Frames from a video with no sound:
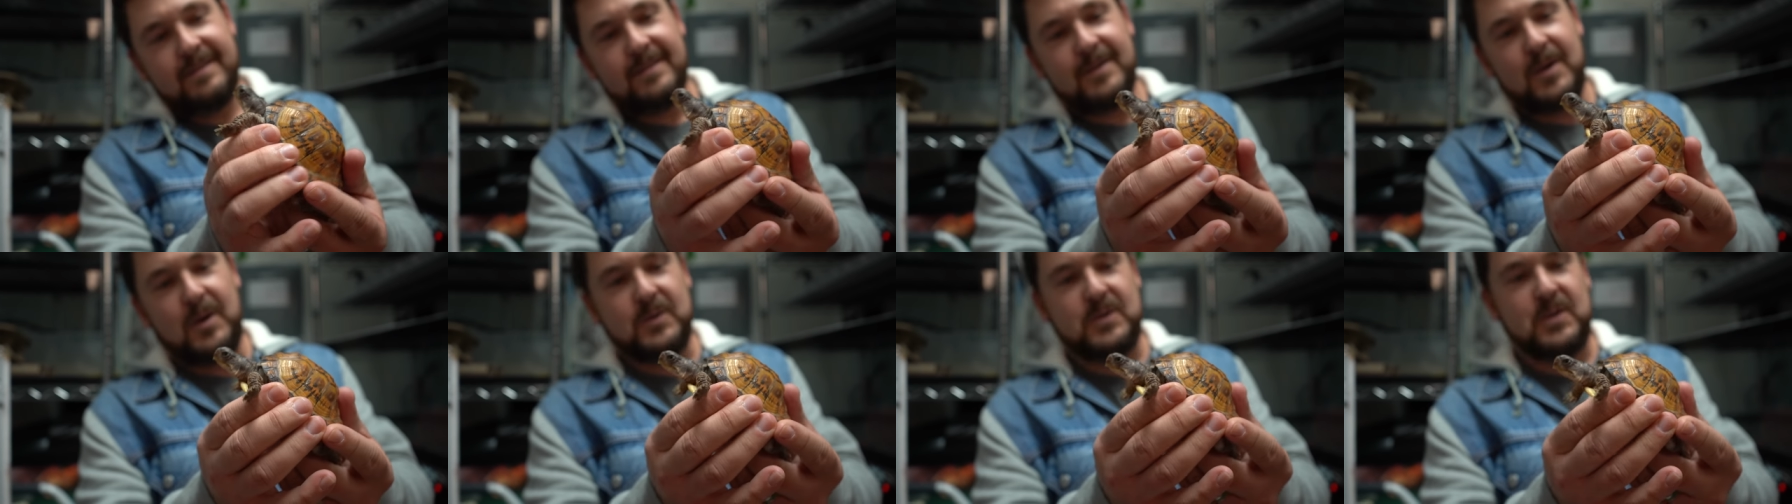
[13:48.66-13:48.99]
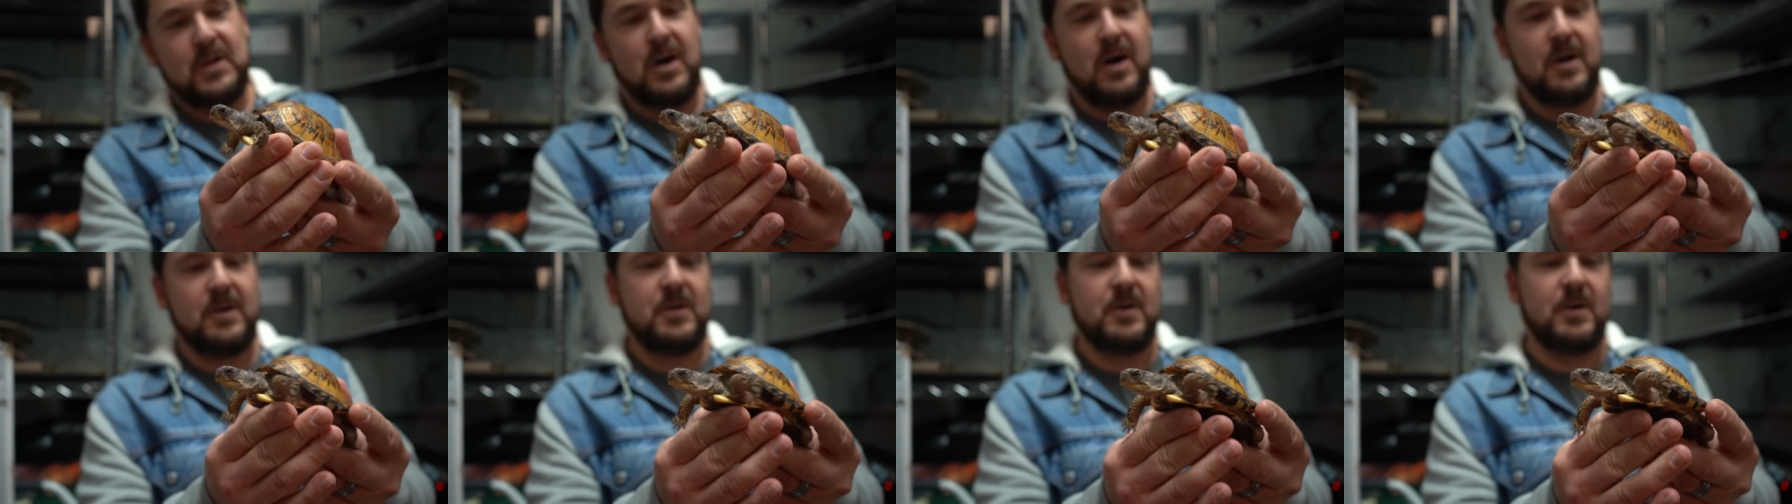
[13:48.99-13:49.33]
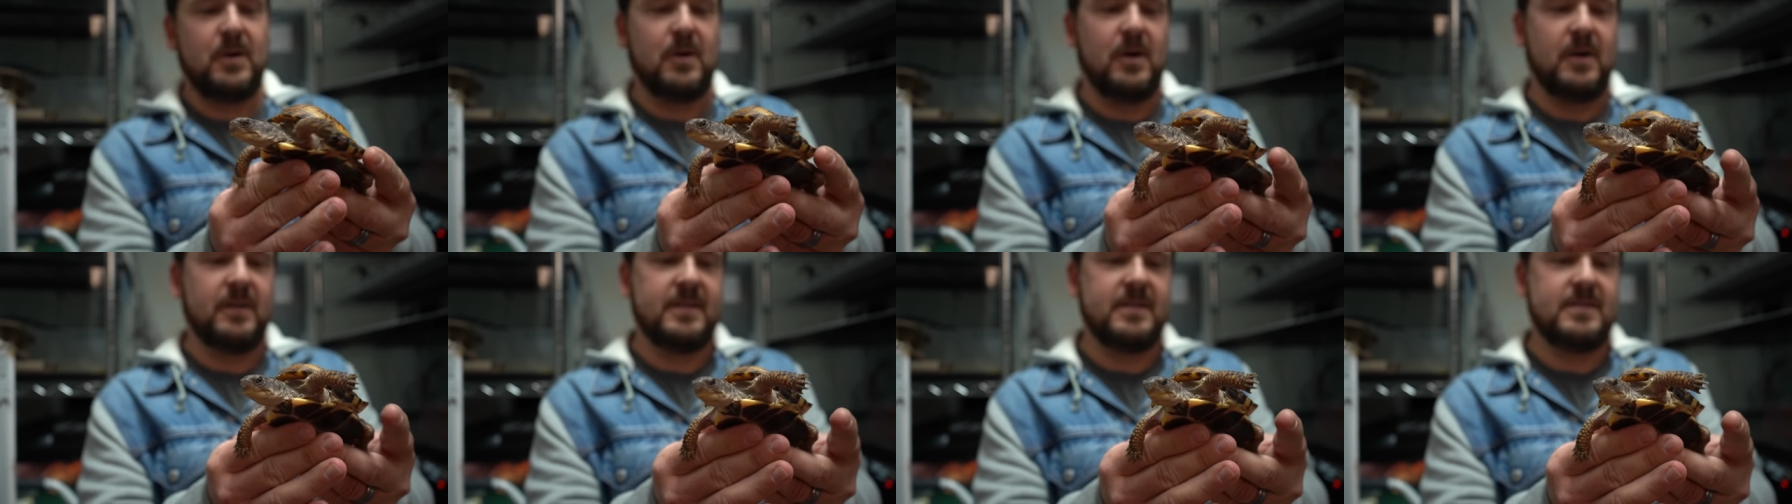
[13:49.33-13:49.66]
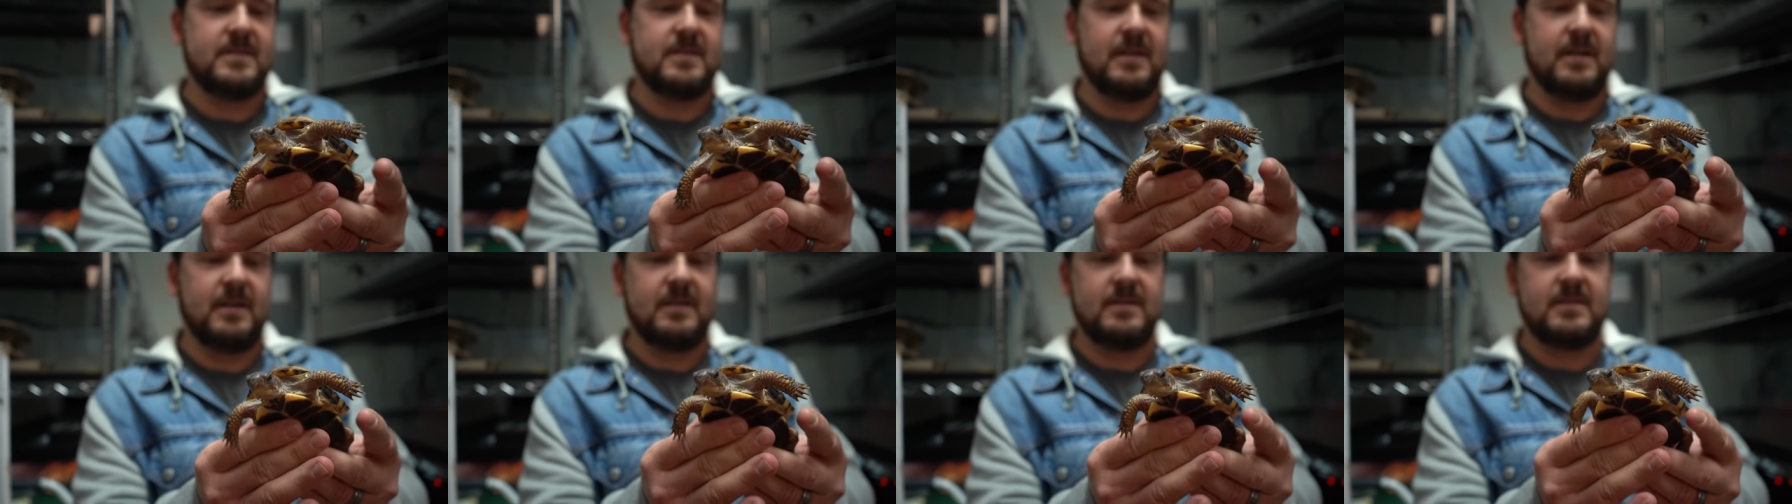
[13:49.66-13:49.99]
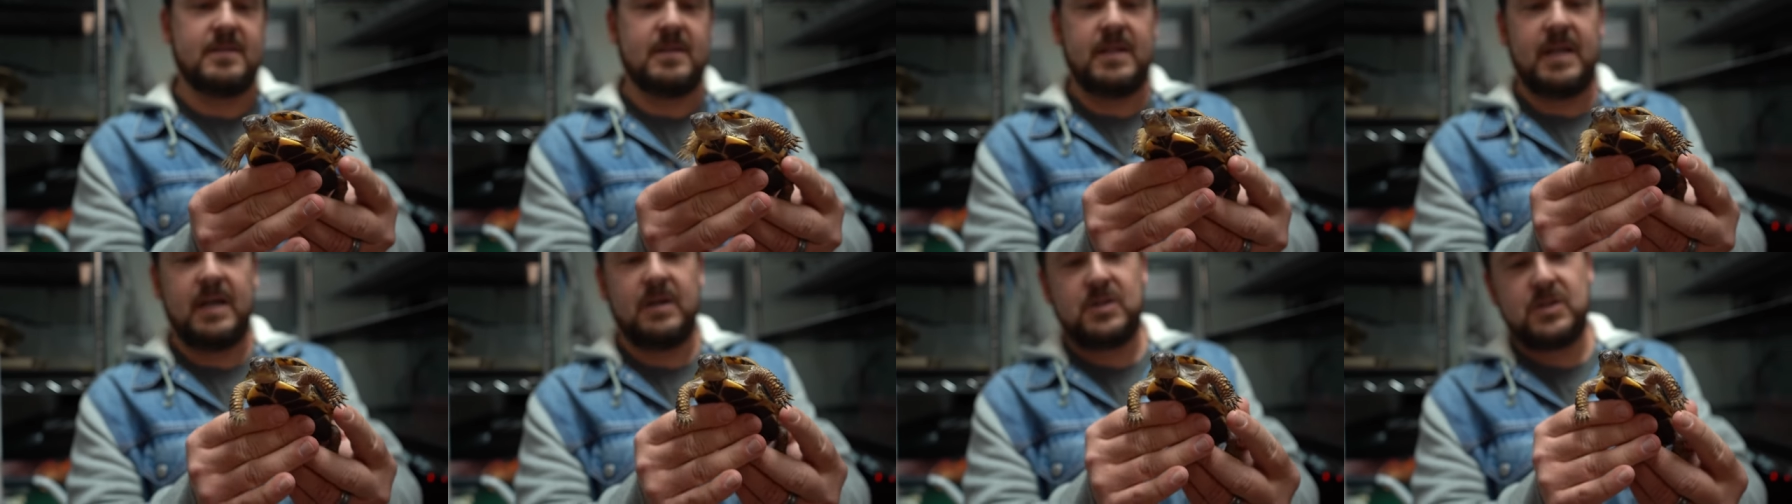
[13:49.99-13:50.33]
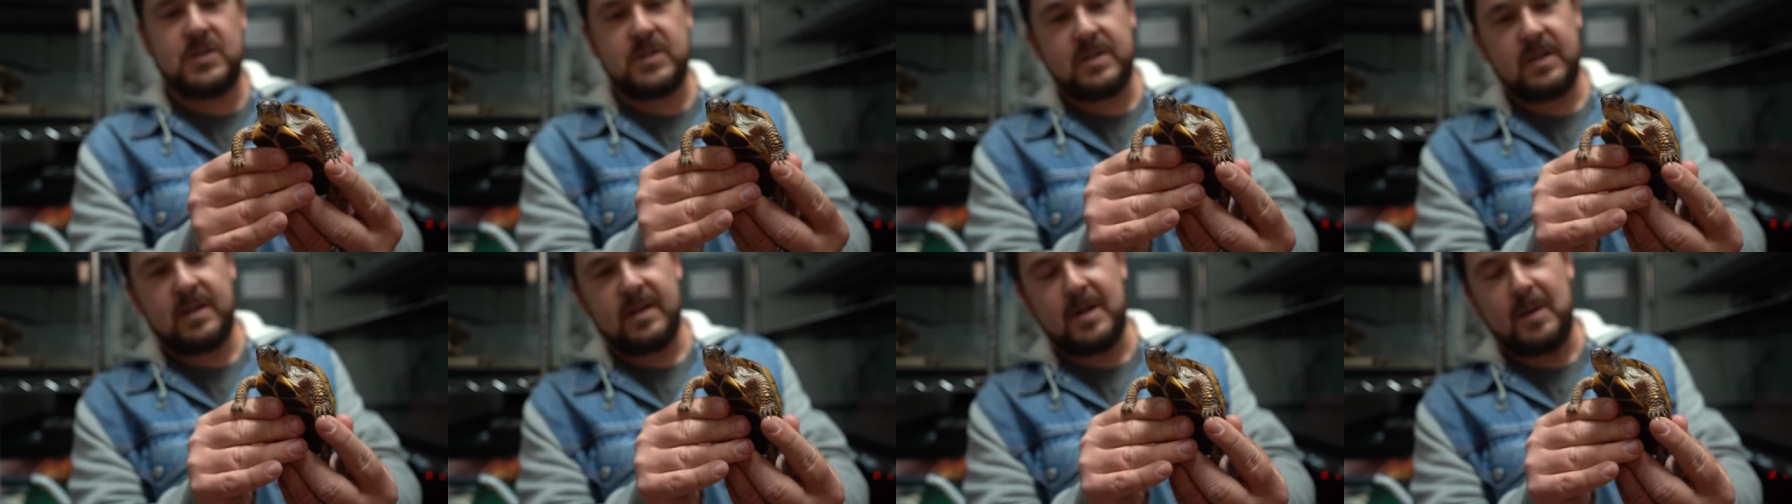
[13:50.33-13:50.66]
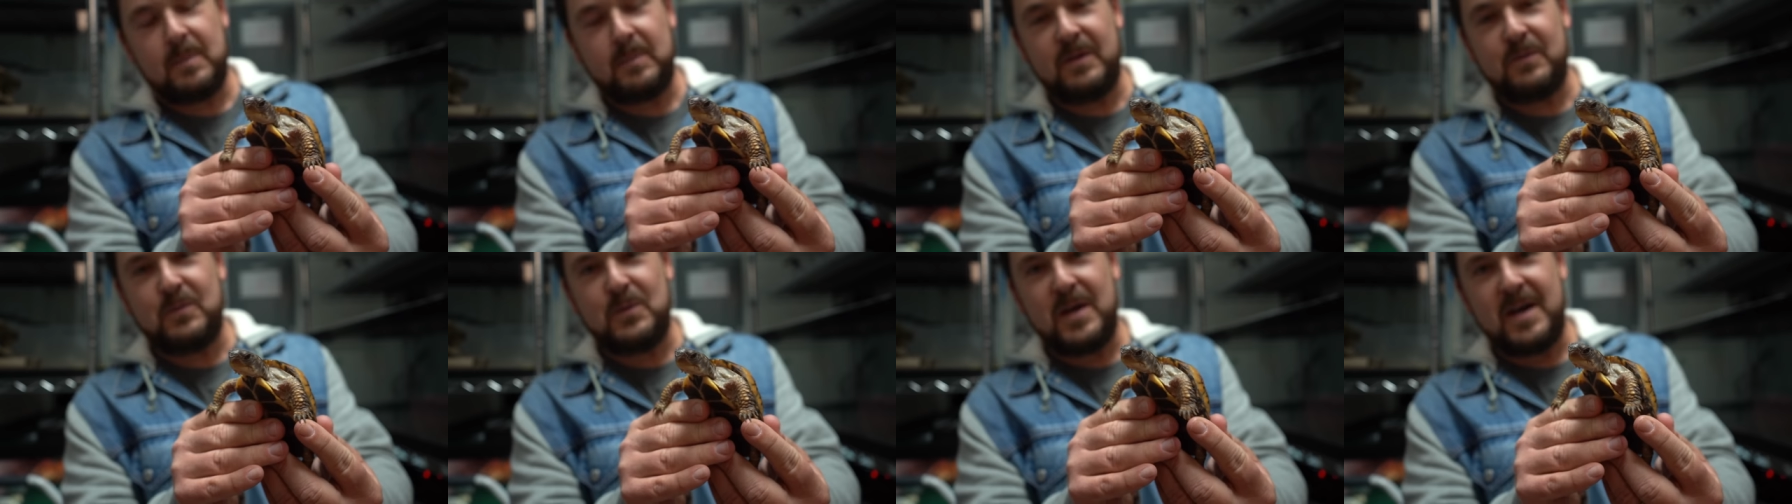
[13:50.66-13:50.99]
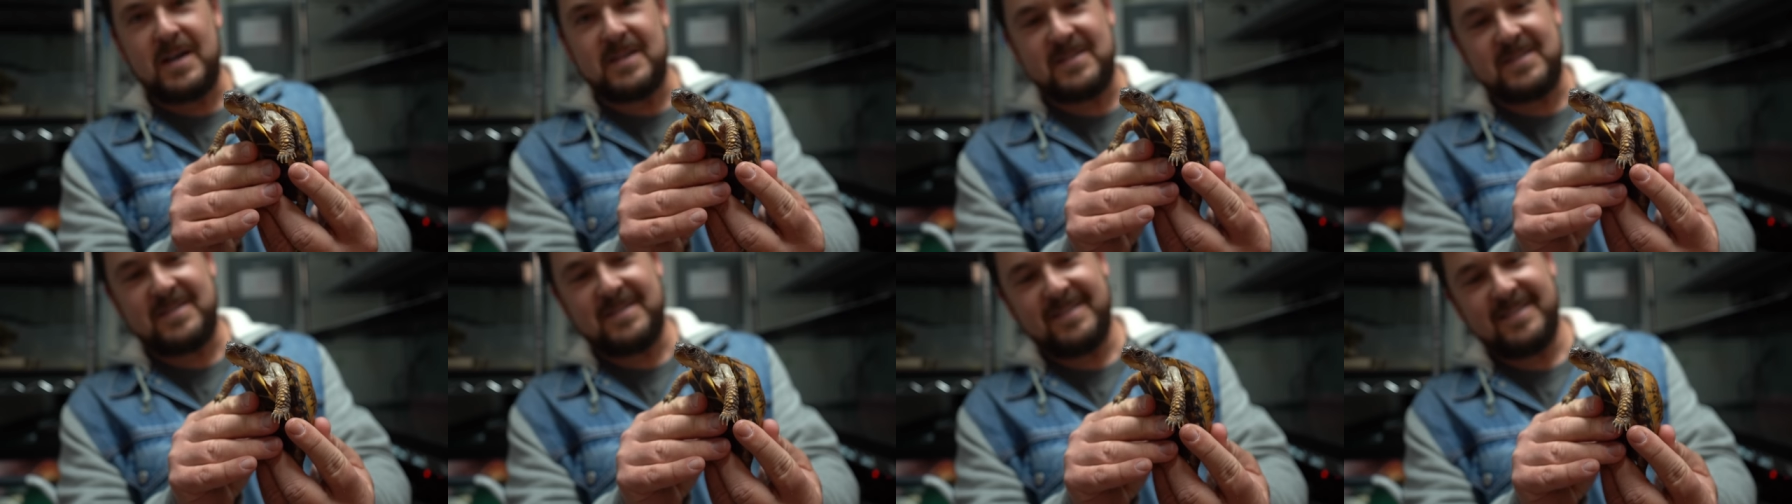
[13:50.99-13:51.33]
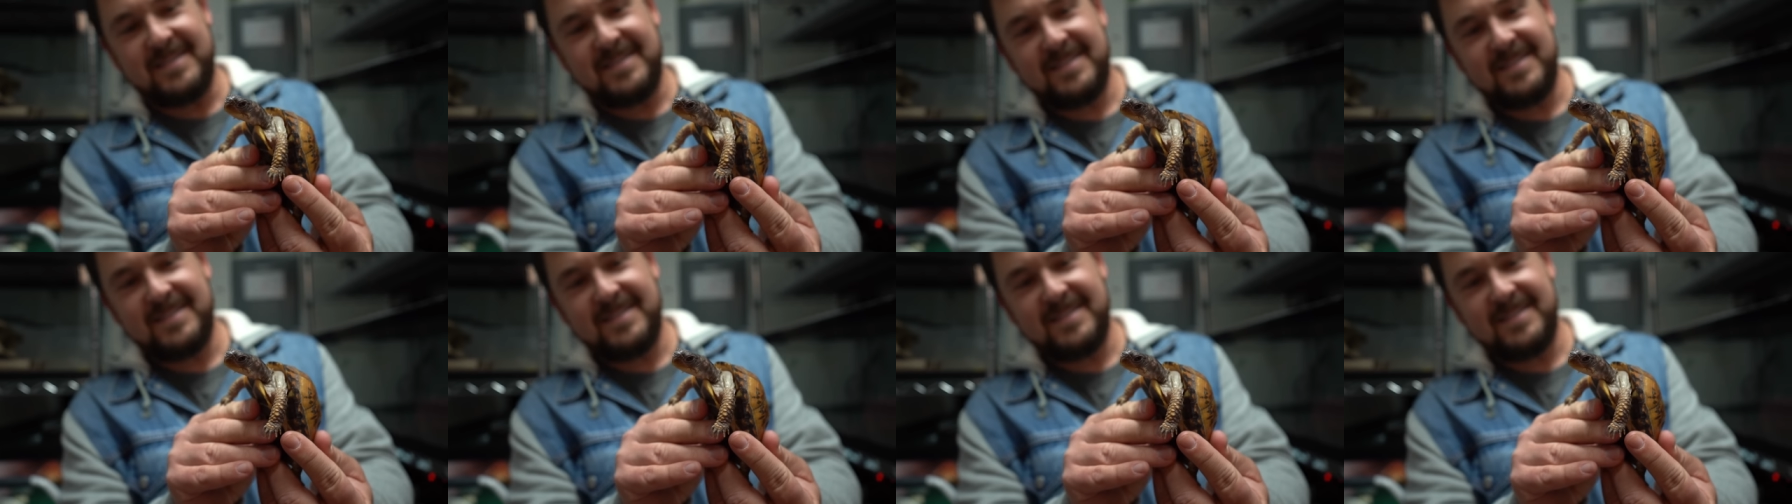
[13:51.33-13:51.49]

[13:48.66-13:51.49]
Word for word: holding on to her all these years, and now she's gonna come live with us.